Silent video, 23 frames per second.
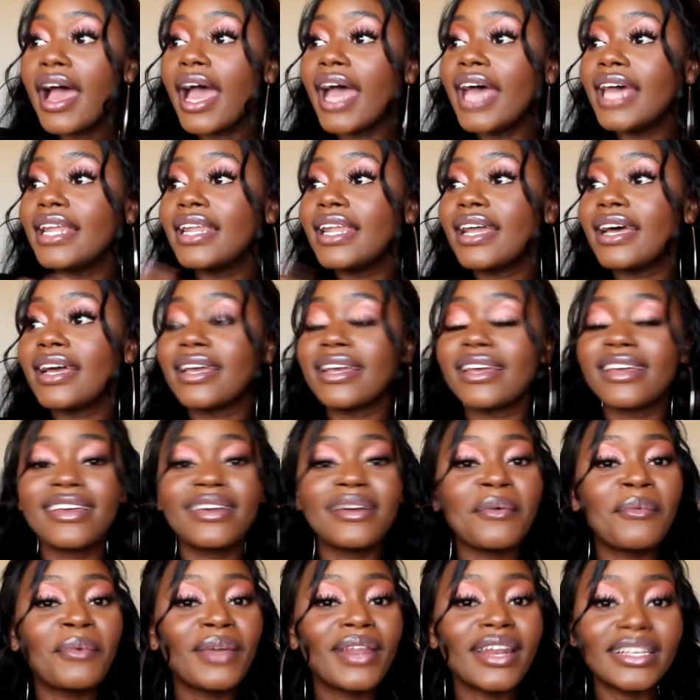And
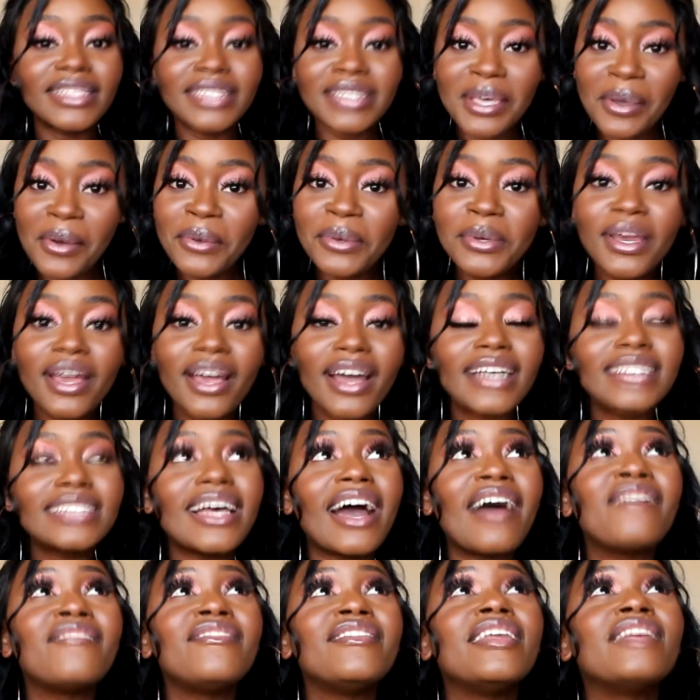like, when I tell you guys,
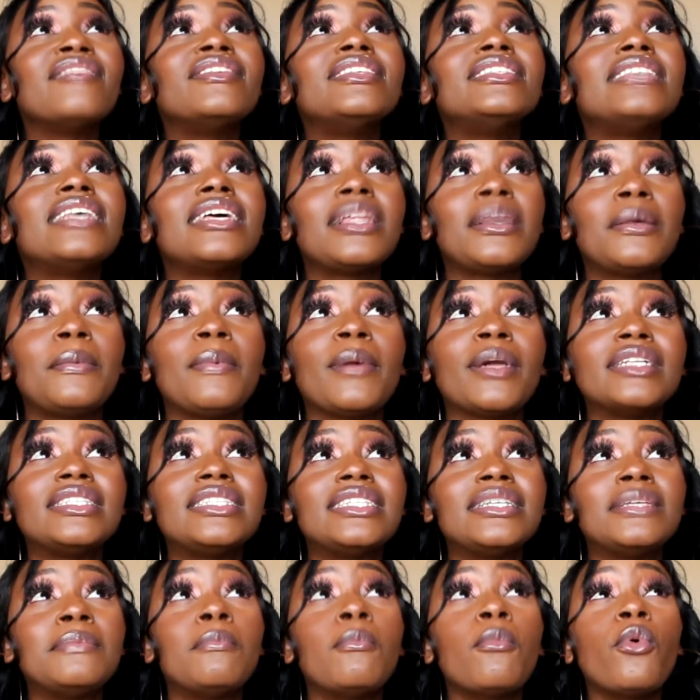I've never
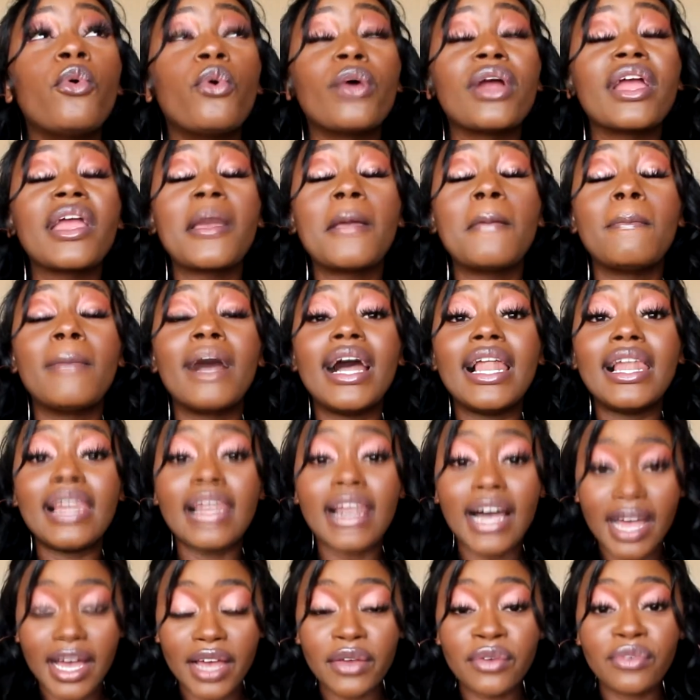celebrated more in my
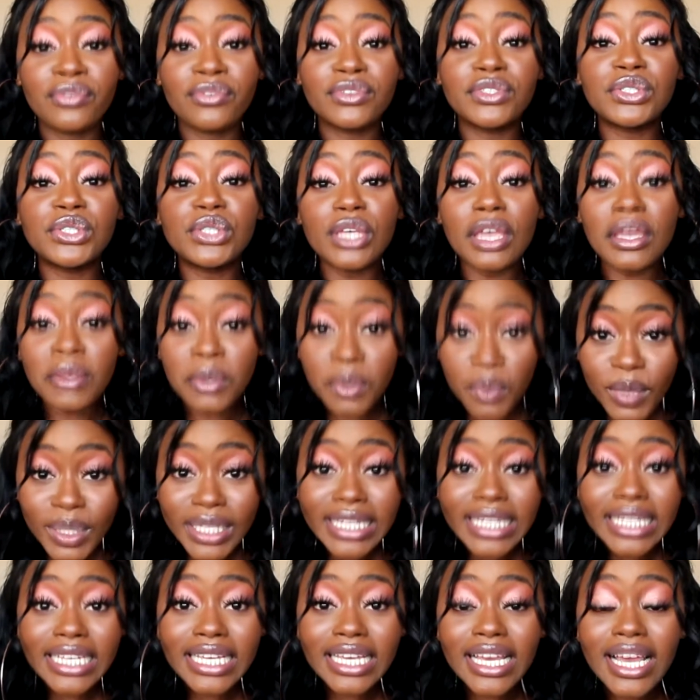life.
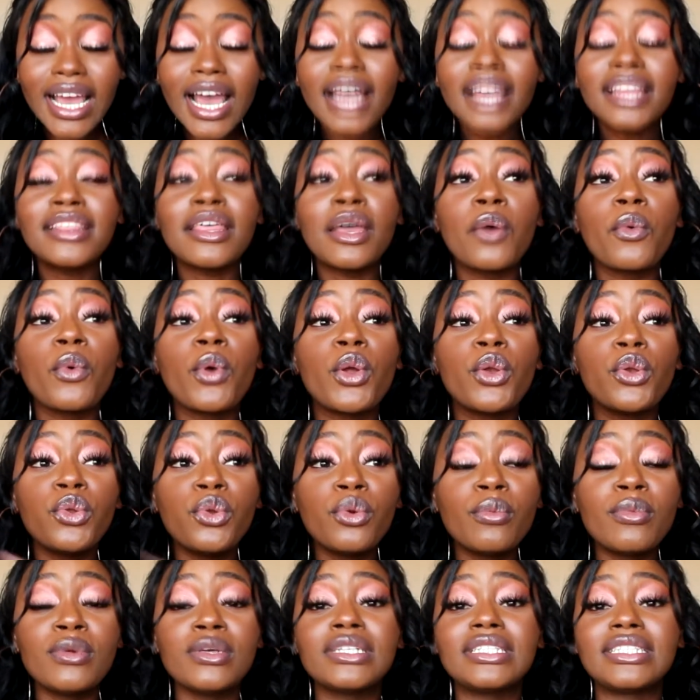Genuinely, there were
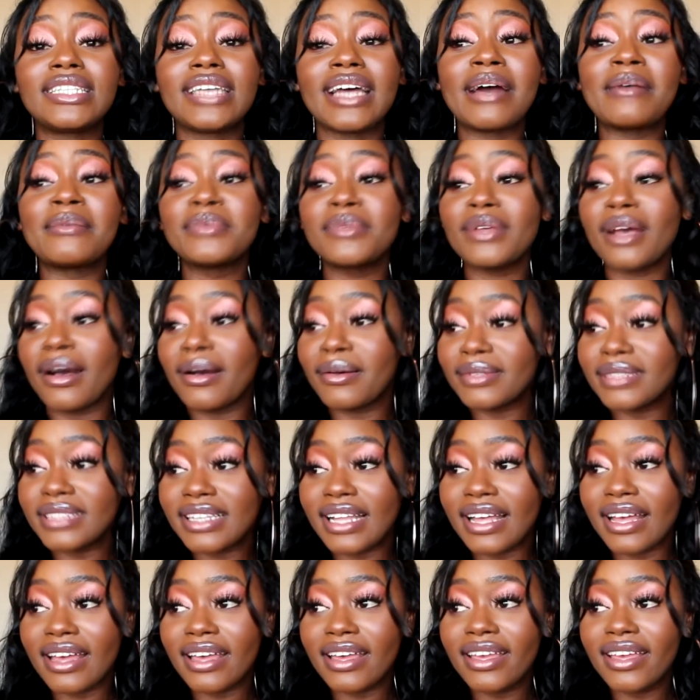numerous times that I was
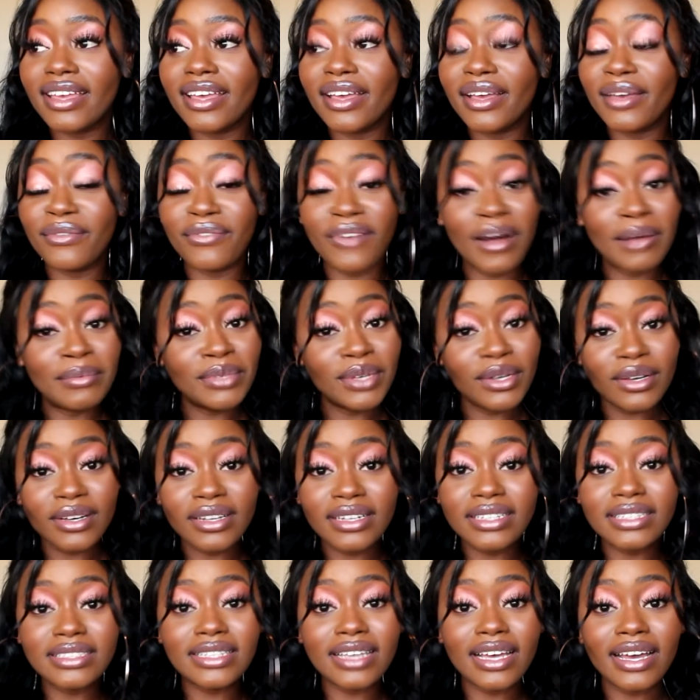like, if I'm not
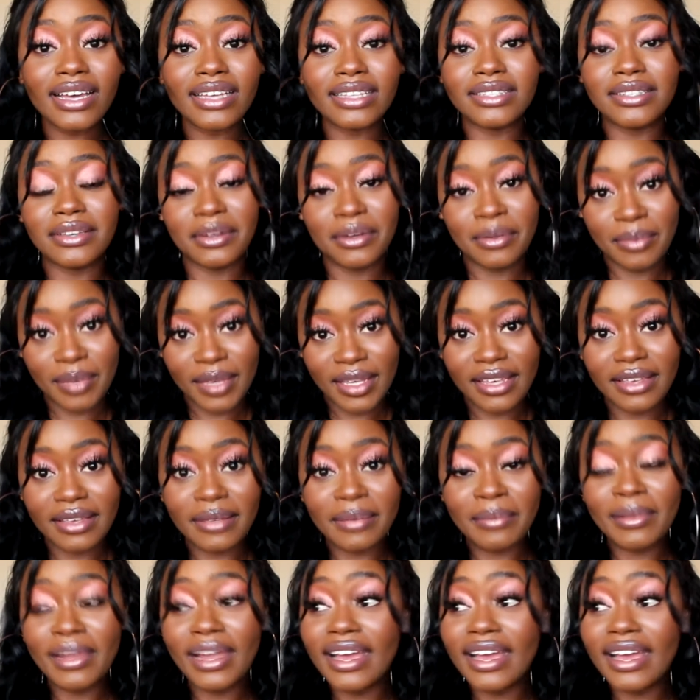gonna die, it's gonna be him.